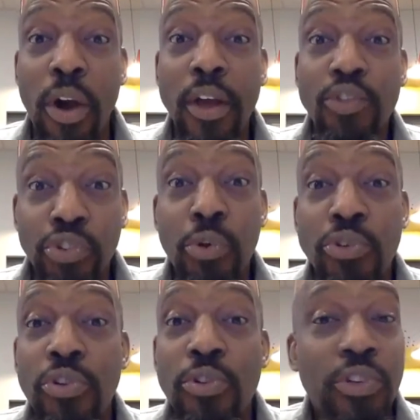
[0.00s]

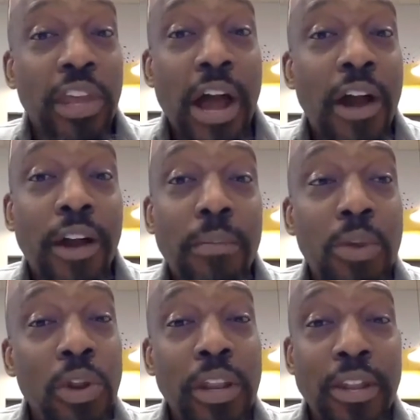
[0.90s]
churches in our
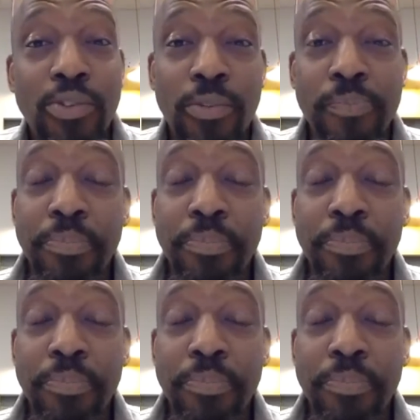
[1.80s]
communities.